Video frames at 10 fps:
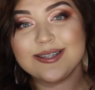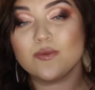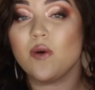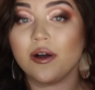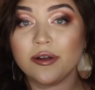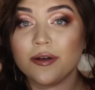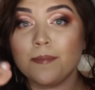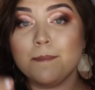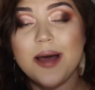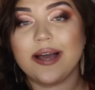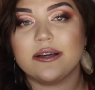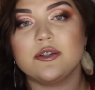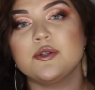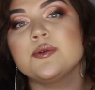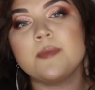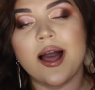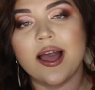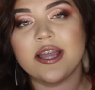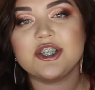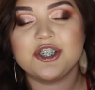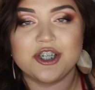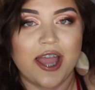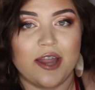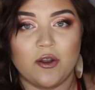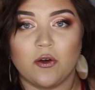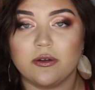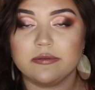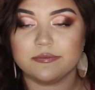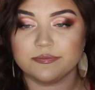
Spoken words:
welcome back to my channel.